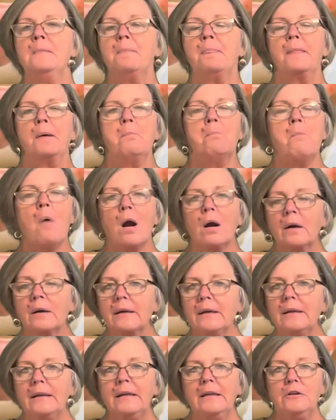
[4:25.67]

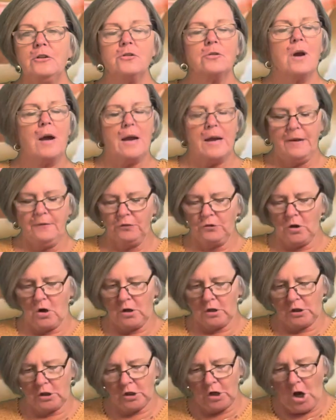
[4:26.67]
Marketing drives
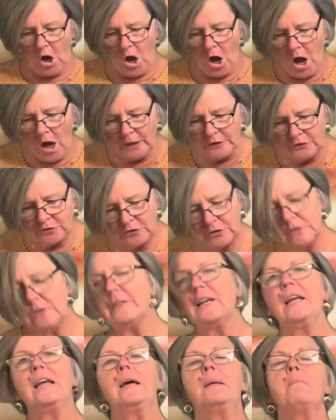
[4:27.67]
are
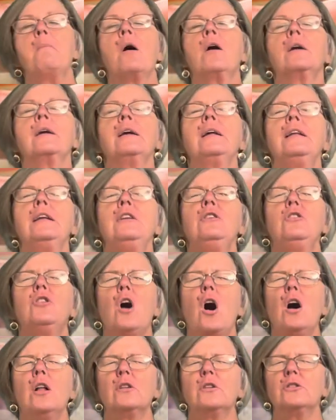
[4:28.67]
constantly, and marketing
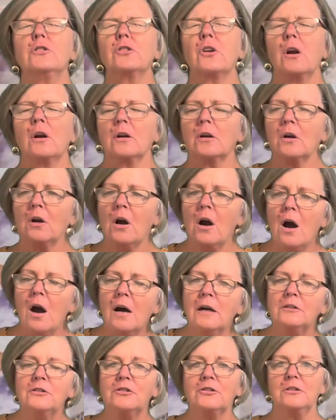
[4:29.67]
dollars are
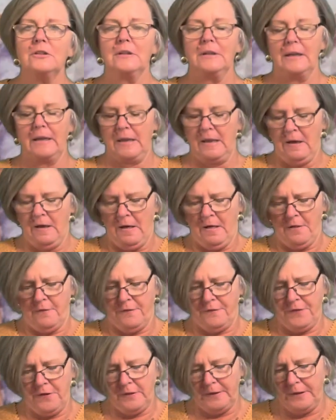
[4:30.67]
constantly
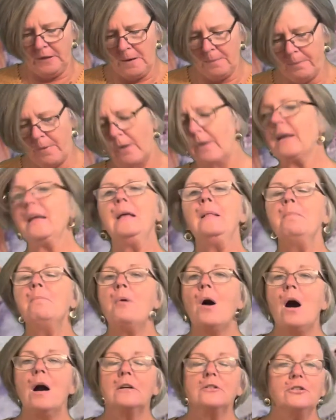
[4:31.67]
filling up our
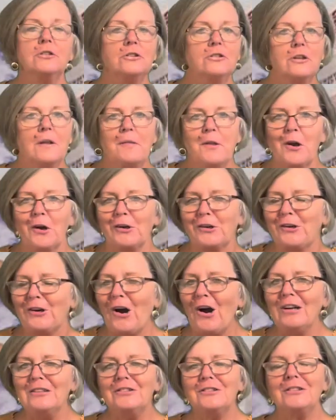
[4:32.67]
inboxes, and they're
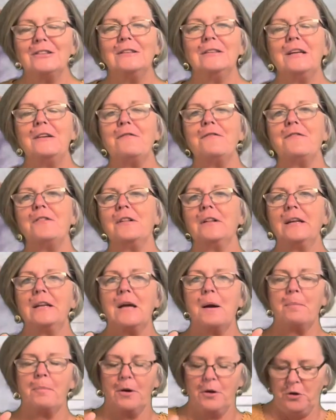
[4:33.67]
constantly filling
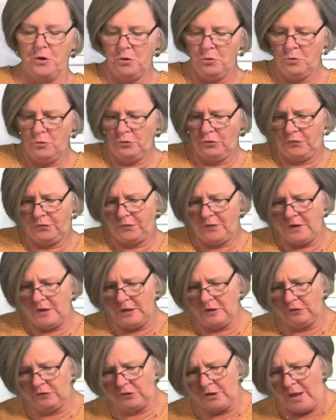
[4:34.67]
up our news
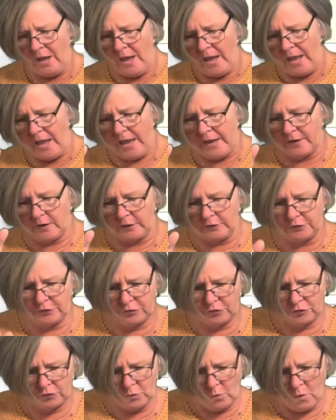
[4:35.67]
feeds and our
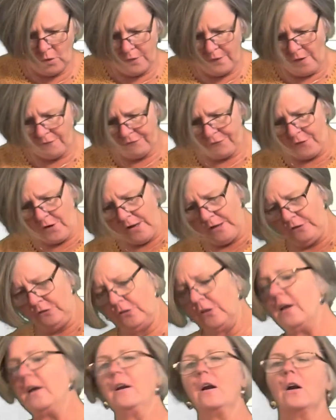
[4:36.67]

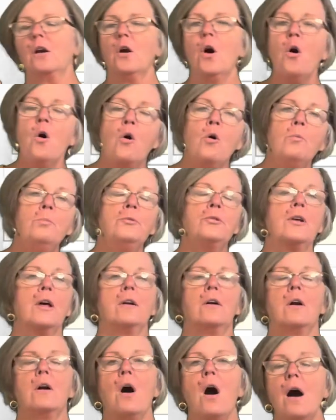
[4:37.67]
storefronts and our homes and
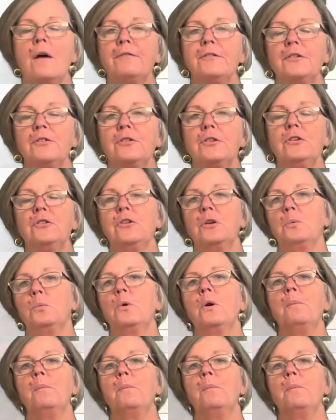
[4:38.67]
our offices, and we're